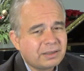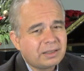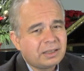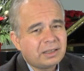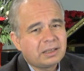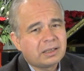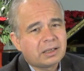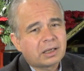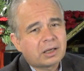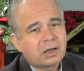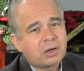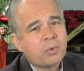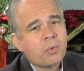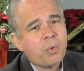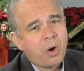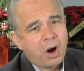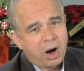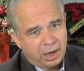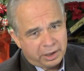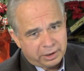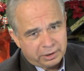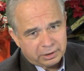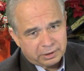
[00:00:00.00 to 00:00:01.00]
the
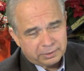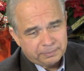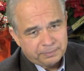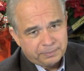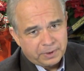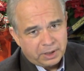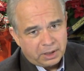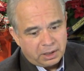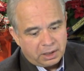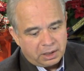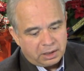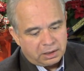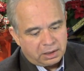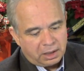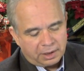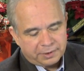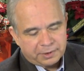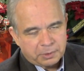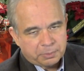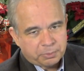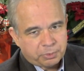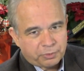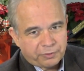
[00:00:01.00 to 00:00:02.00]
choir. Not
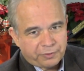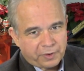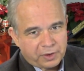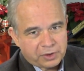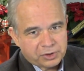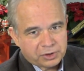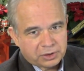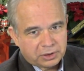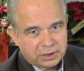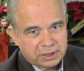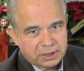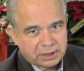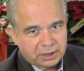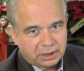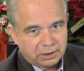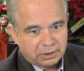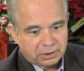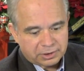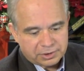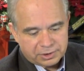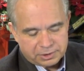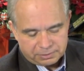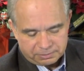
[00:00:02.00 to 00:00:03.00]
the professional
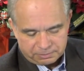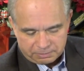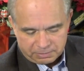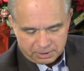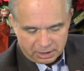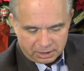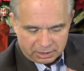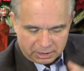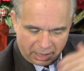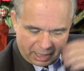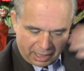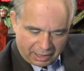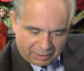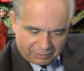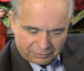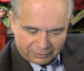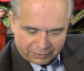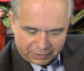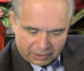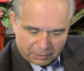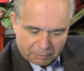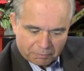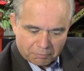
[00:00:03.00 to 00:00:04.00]
singers that have
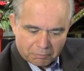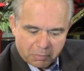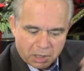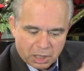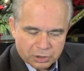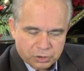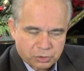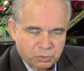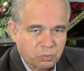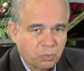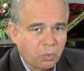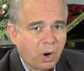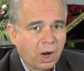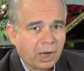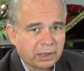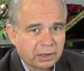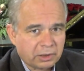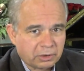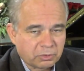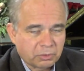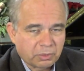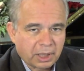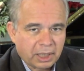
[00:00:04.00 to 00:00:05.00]
a much
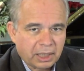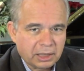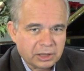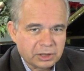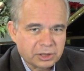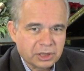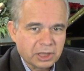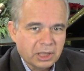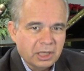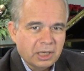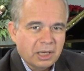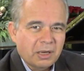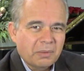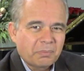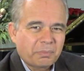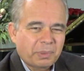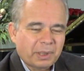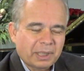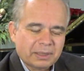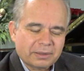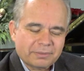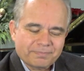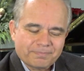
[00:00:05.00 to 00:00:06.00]
wider range,
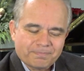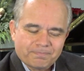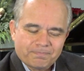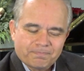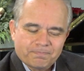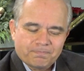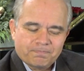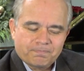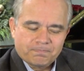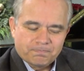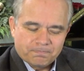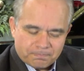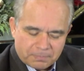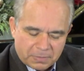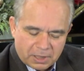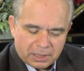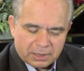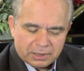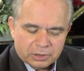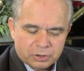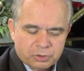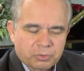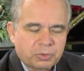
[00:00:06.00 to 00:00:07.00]
but
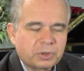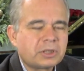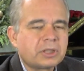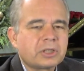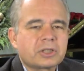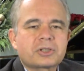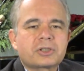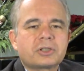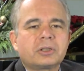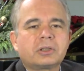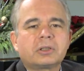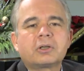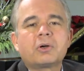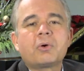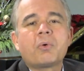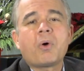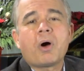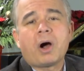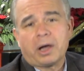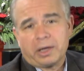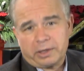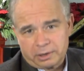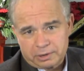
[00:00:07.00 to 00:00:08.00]
in the traditional
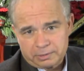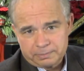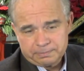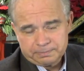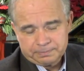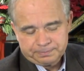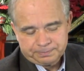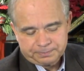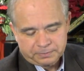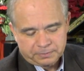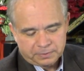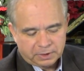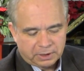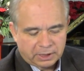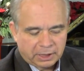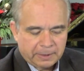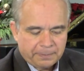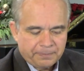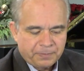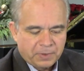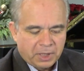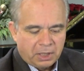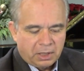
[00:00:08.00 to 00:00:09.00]
choir. Okay?
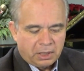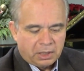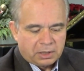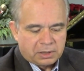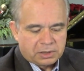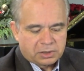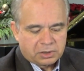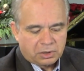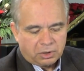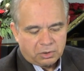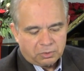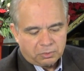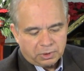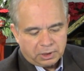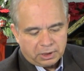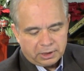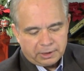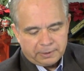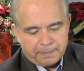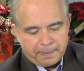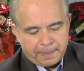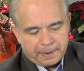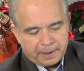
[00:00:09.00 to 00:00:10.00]

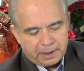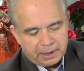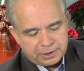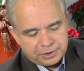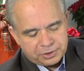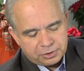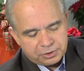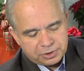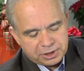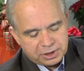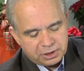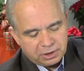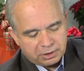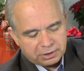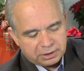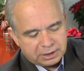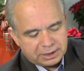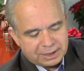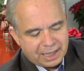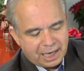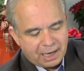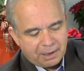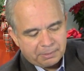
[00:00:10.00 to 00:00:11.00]
So as you see on the
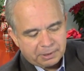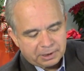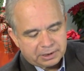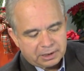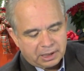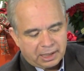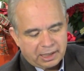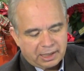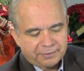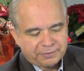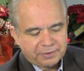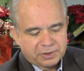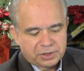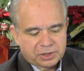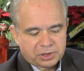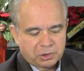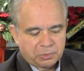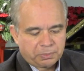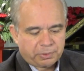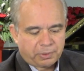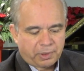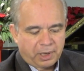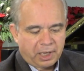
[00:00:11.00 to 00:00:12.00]
tablet, I have the
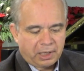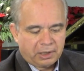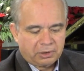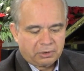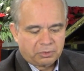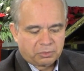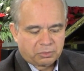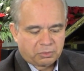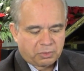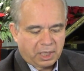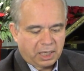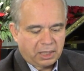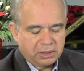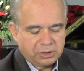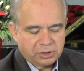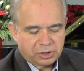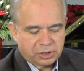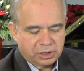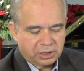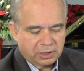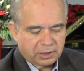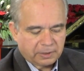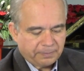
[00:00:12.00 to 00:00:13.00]
soprano range
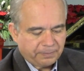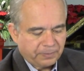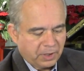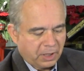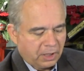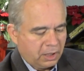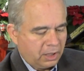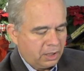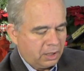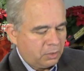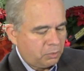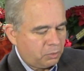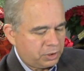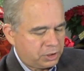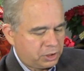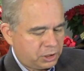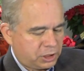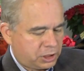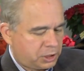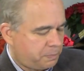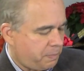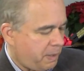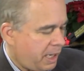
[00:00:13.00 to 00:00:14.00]
here, which
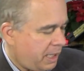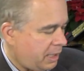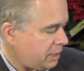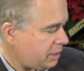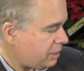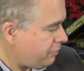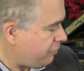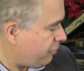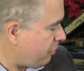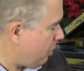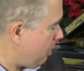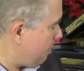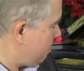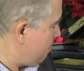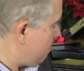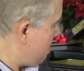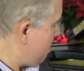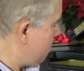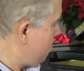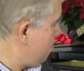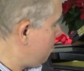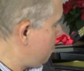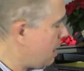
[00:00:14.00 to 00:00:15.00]
spans from
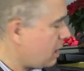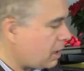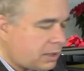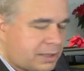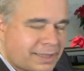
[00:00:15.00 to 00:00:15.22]
middle